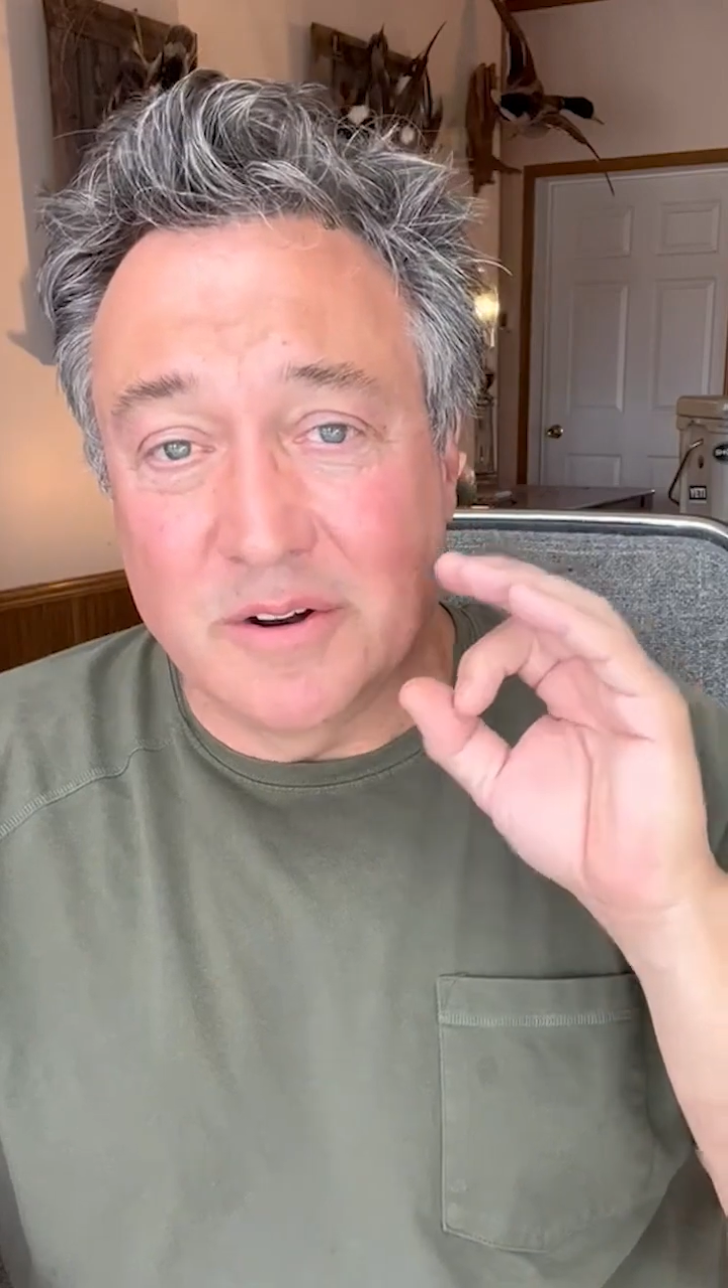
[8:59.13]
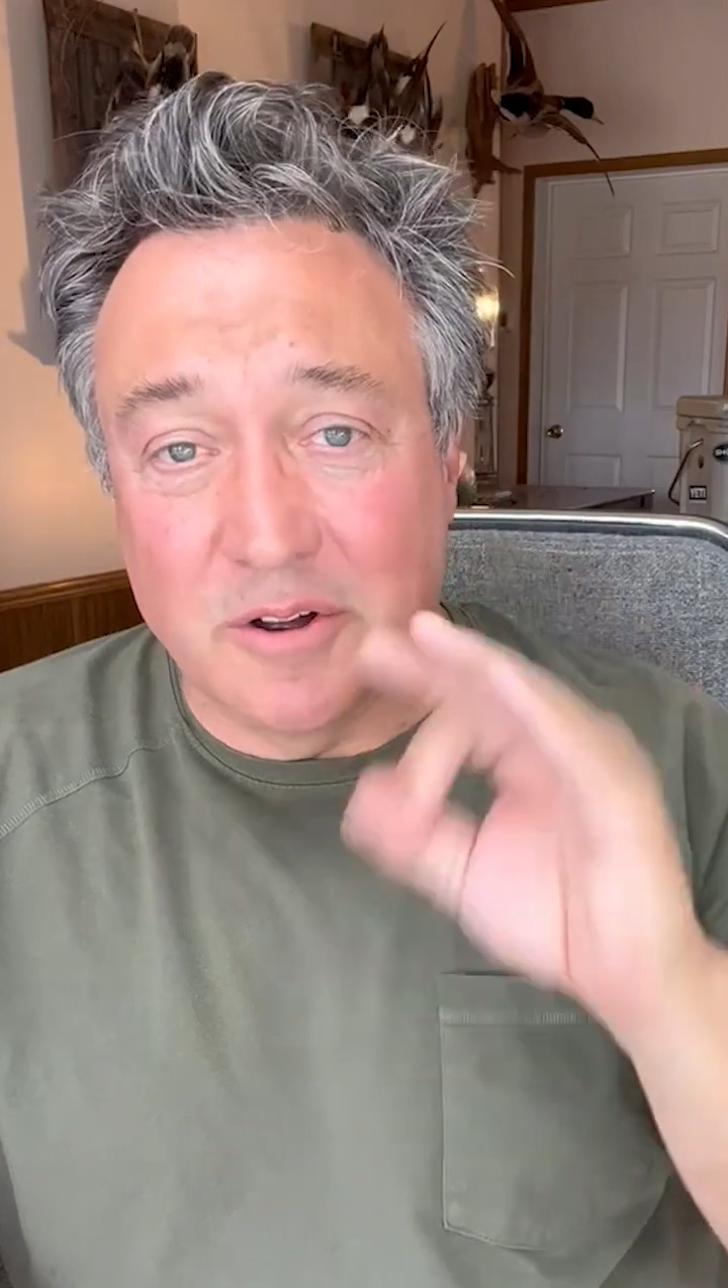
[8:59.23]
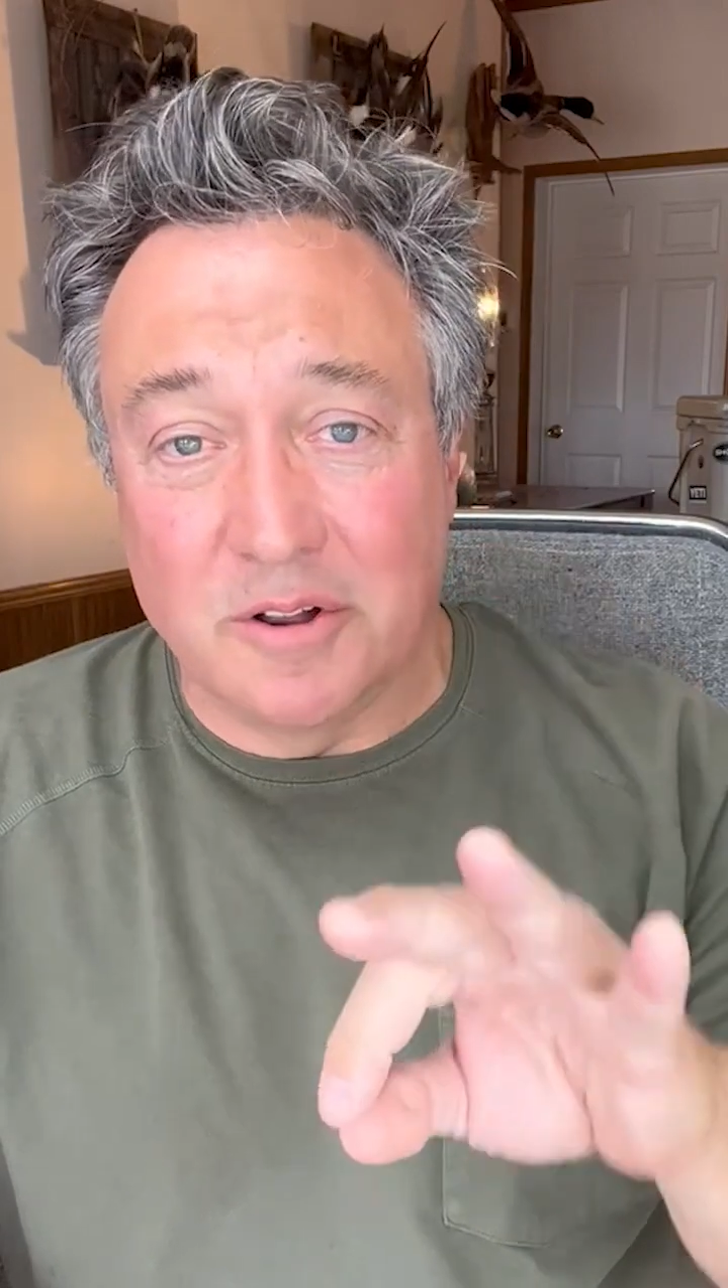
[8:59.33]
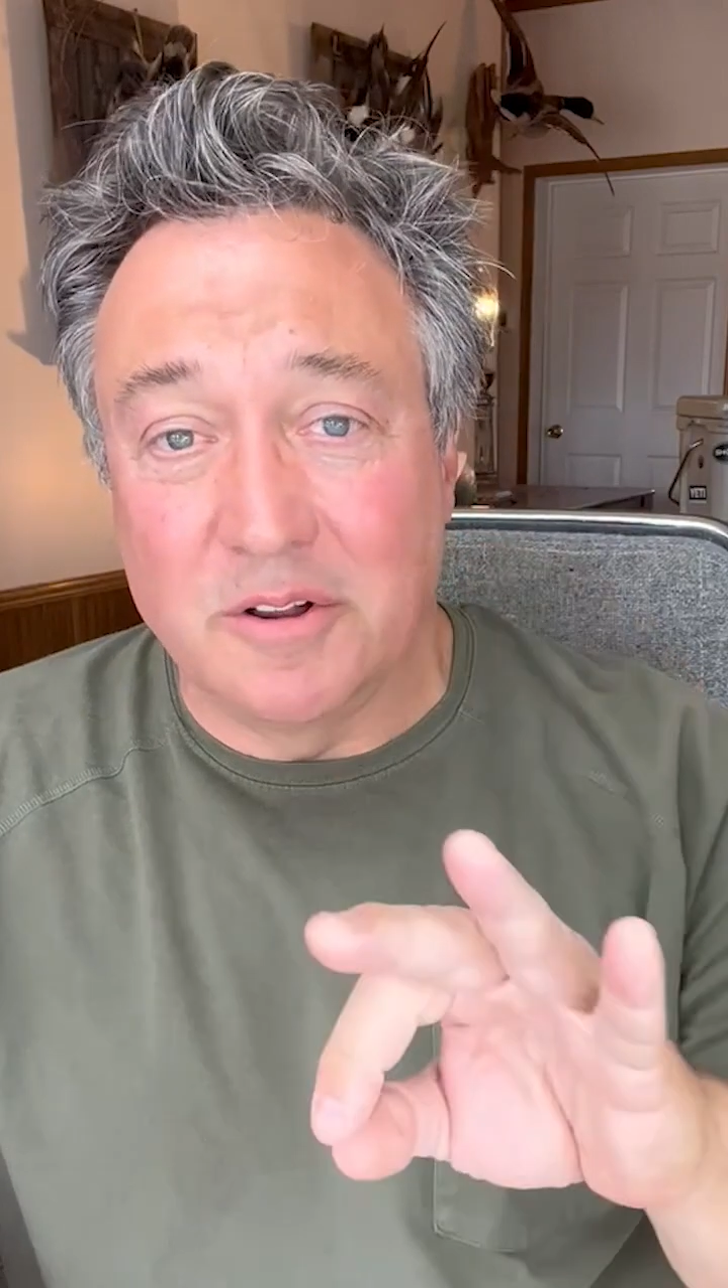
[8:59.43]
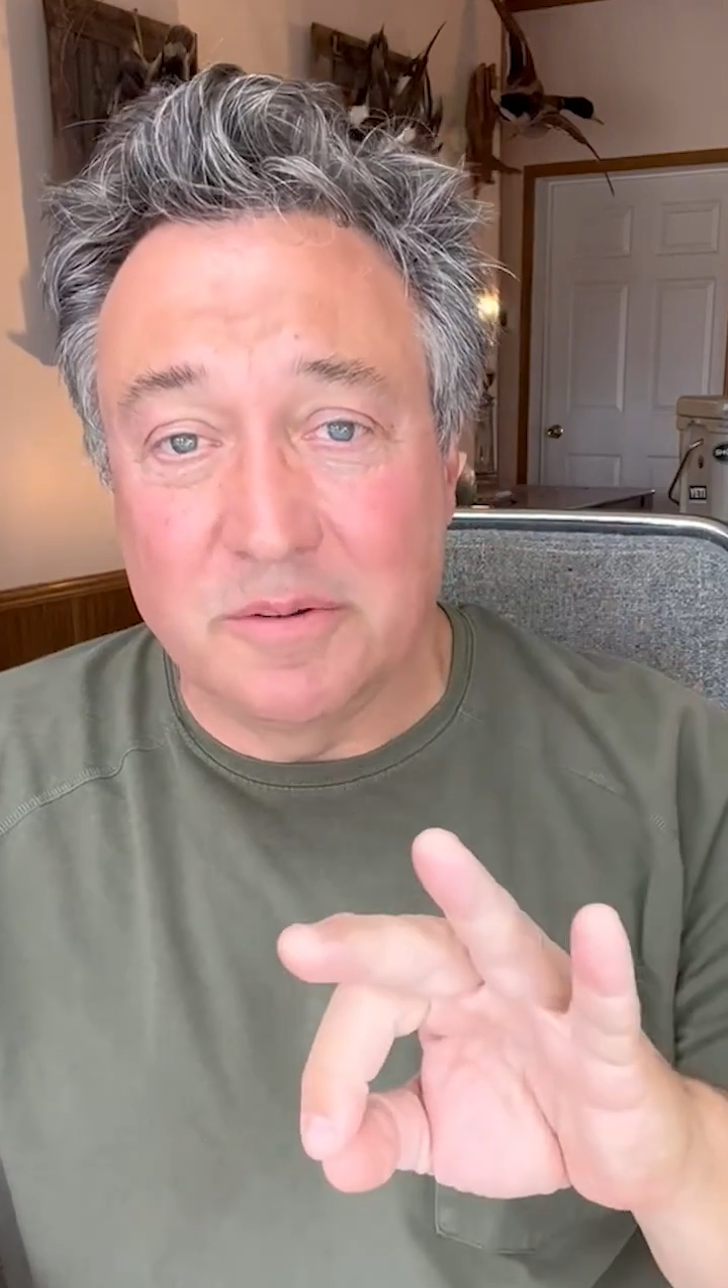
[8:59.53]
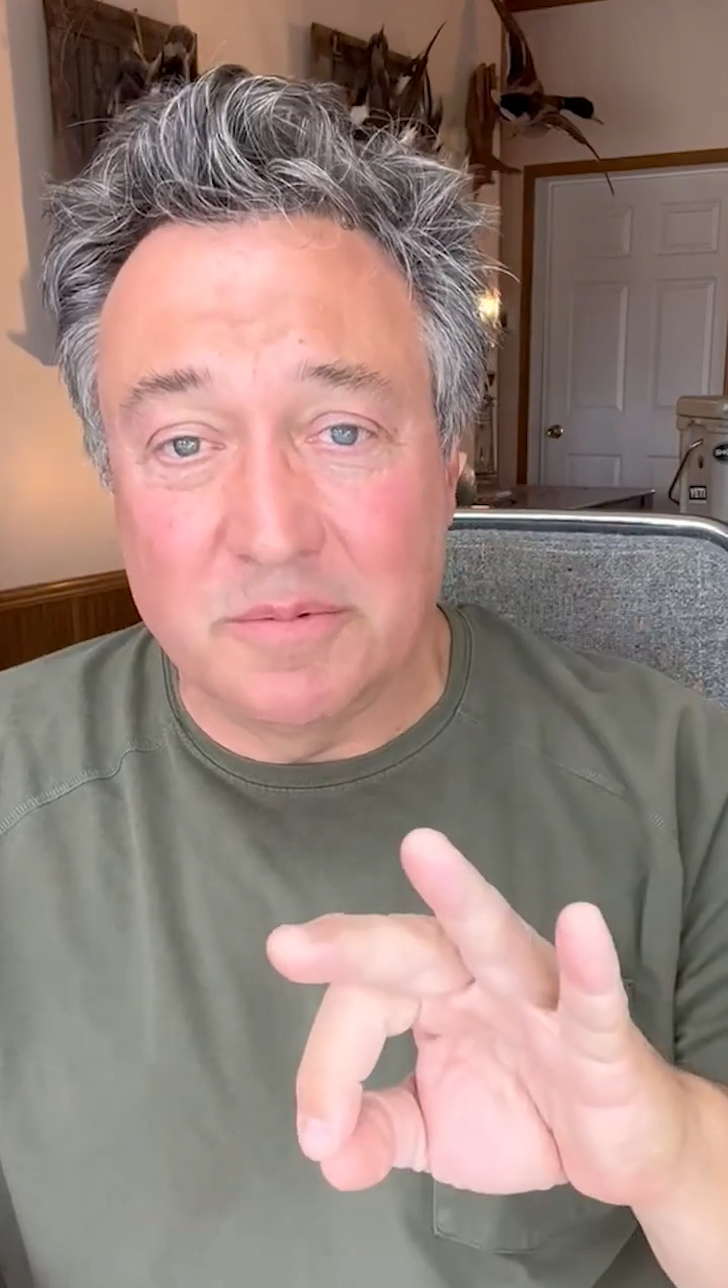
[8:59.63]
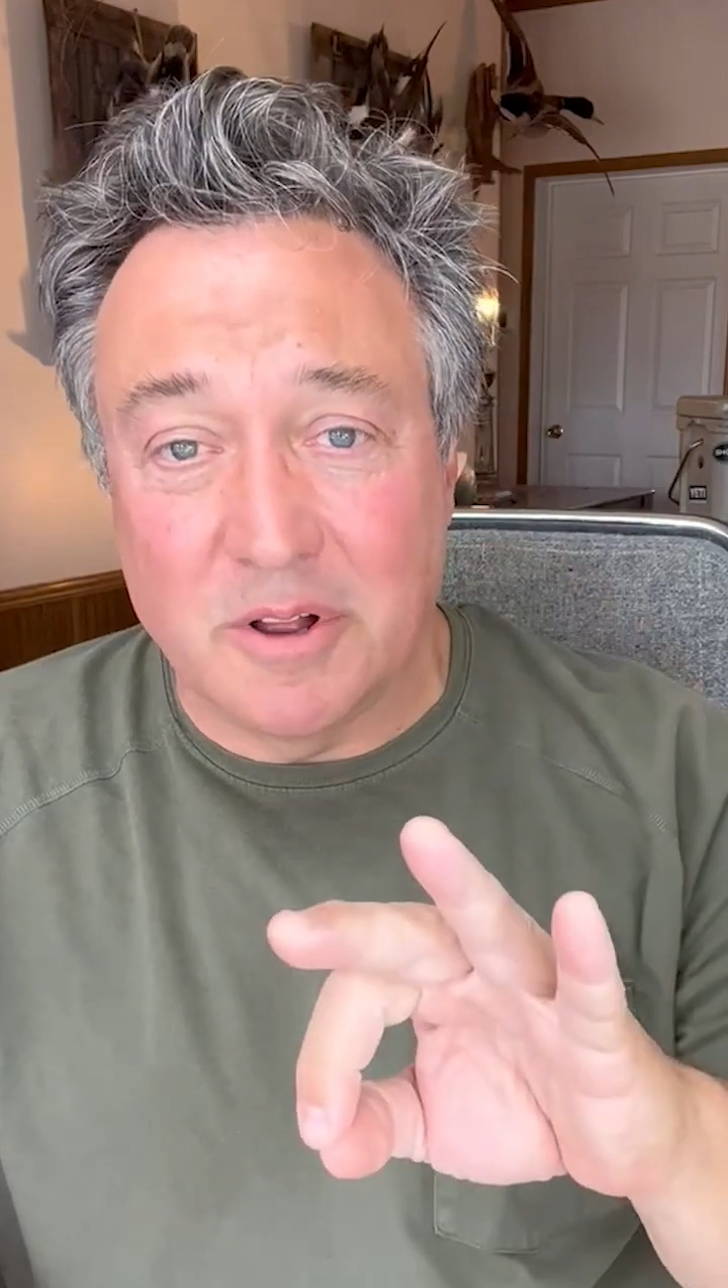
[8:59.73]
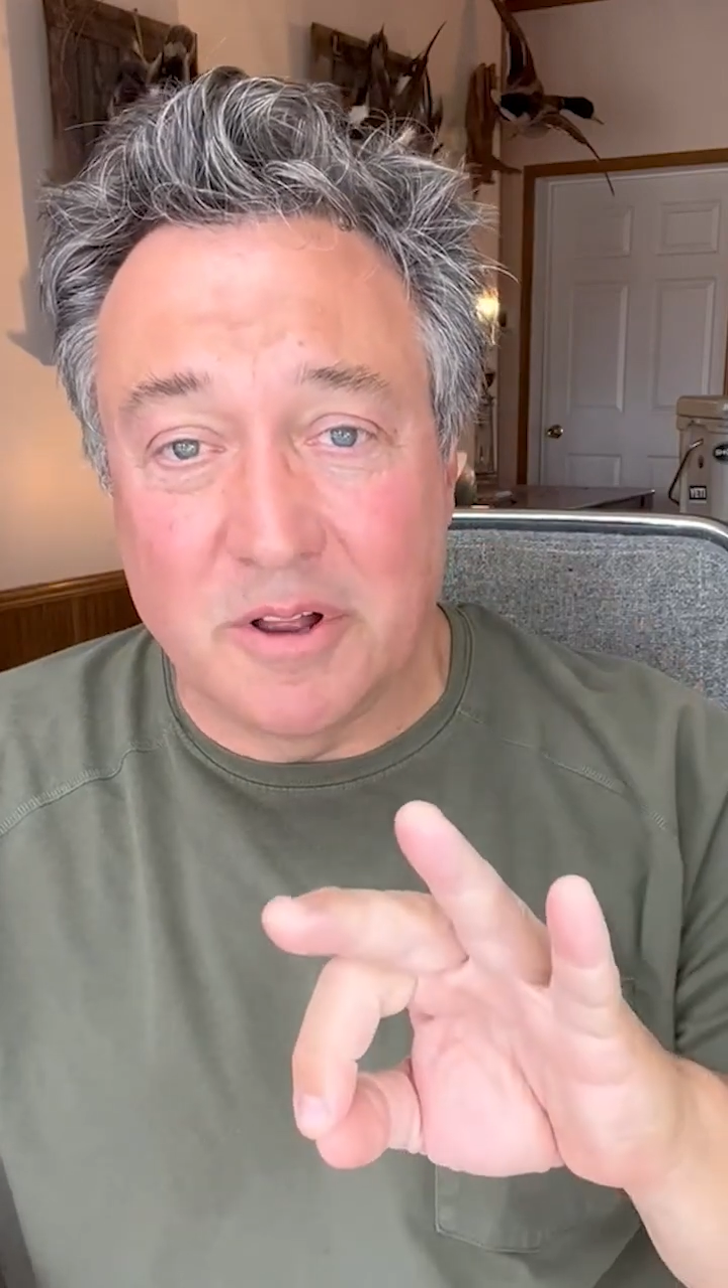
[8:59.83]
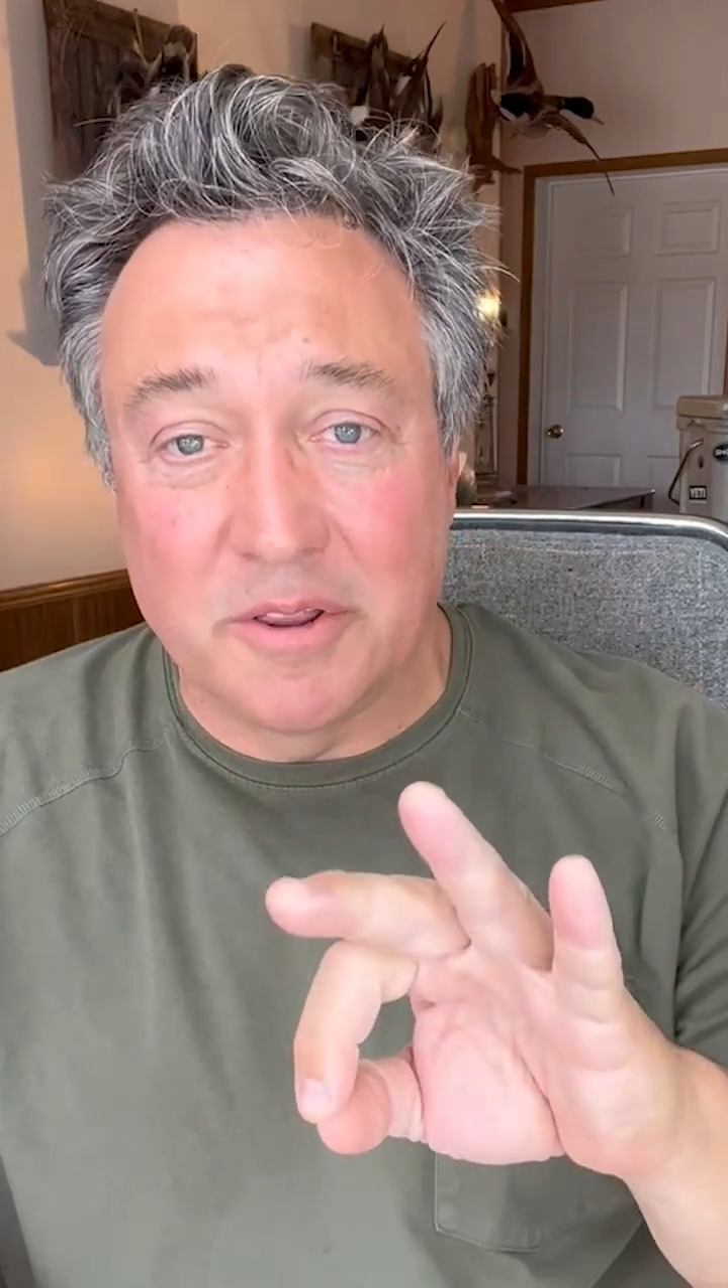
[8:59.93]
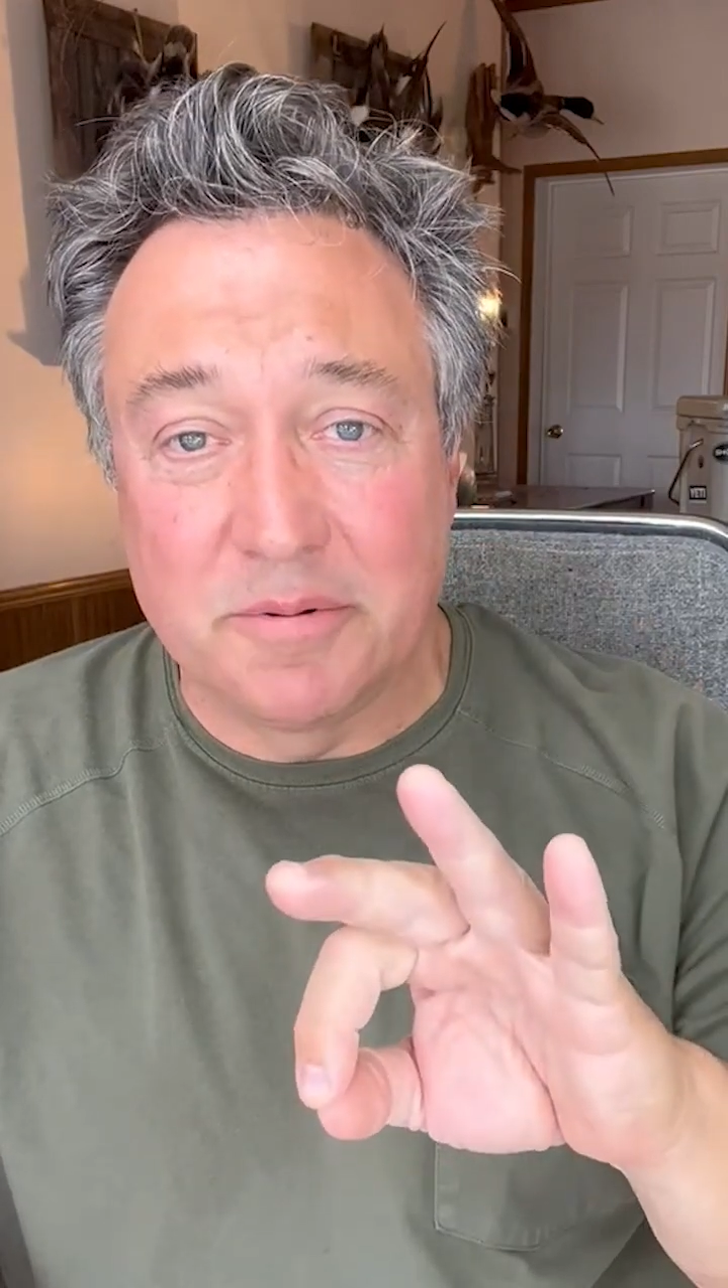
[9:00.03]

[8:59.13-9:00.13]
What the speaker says: all